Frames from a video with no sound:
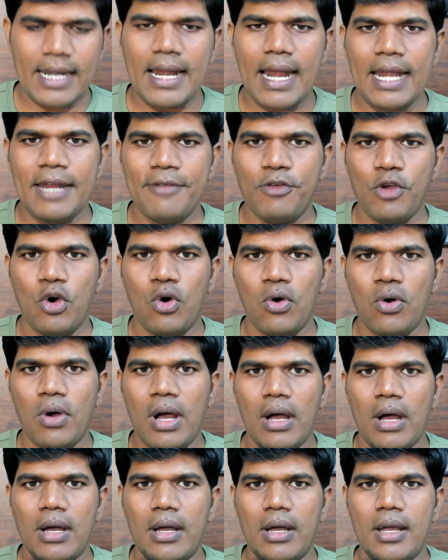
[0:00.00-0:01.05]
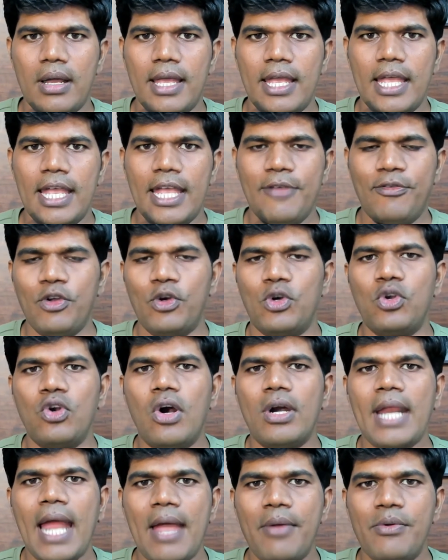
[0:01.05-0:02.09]
And if you uh, if you do not
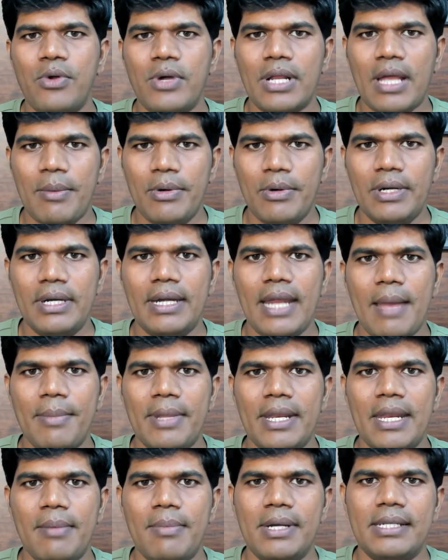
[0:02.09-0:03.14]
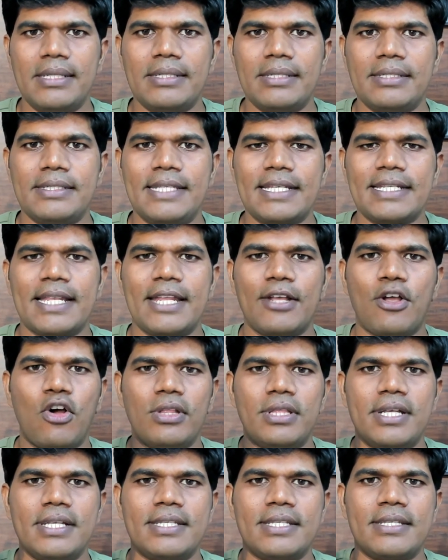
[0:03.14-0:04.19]
have your community tab enabled, just click on
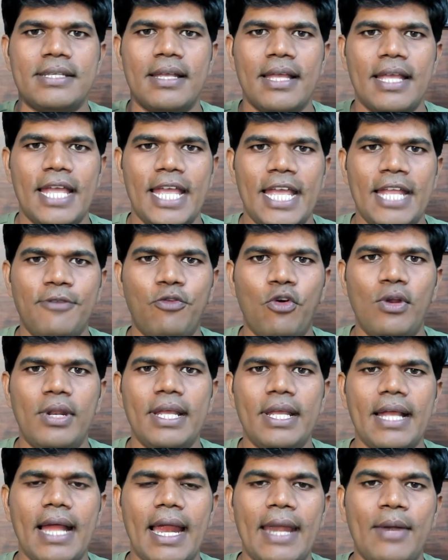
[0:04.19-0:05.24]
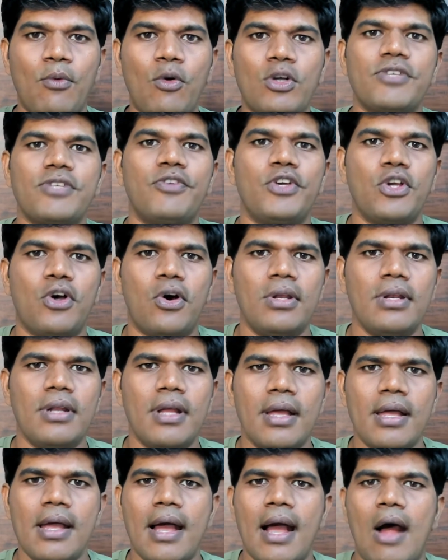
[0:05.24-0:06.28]
this info link and watch a video on
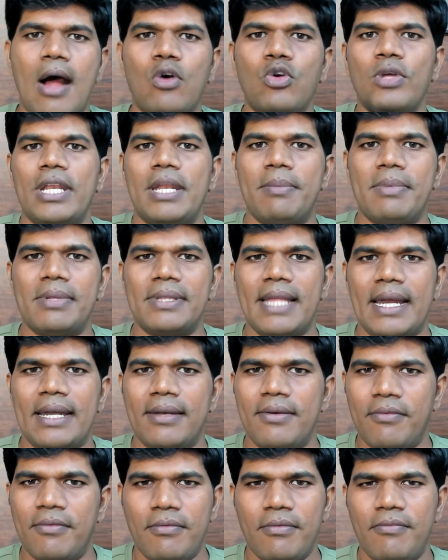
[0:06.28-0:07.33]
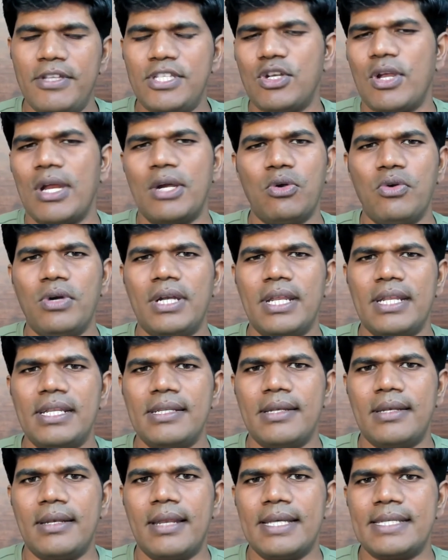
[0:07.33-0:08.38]
how to enable that, which you can do it
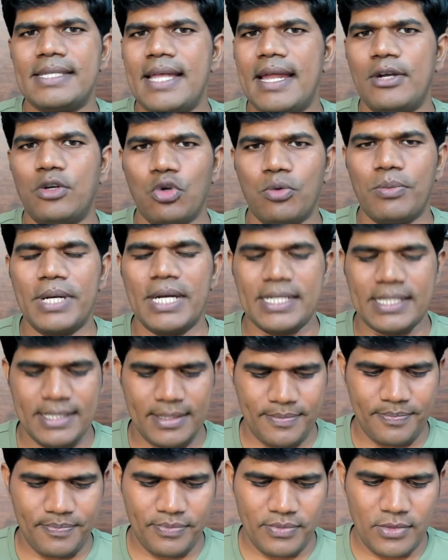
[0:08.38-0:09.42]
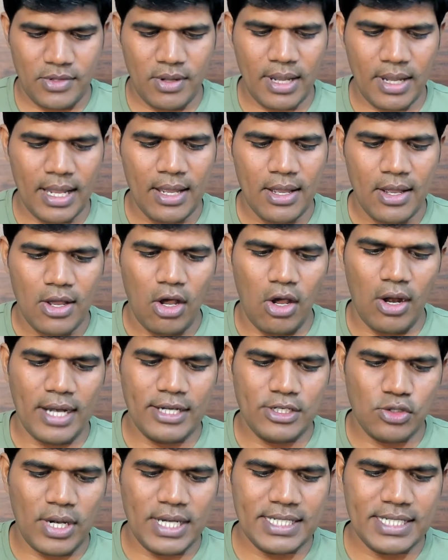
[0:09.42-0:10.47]
in less than two minutes. Okay, all right, so
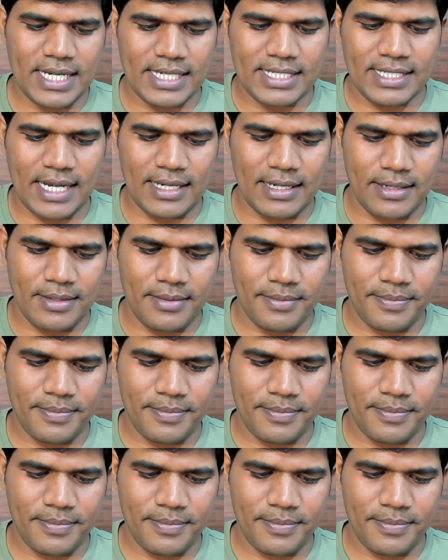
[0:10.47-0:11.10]
let's get started.